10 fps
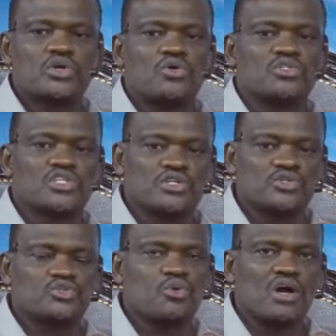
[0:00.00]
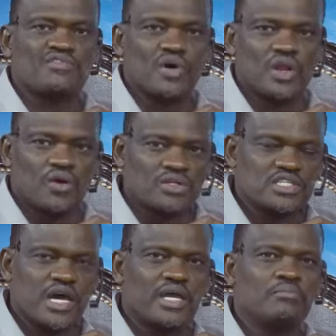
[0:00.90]
continues to work for a long
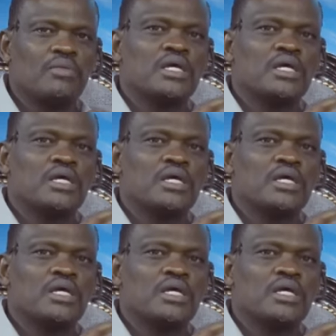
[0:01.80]
time,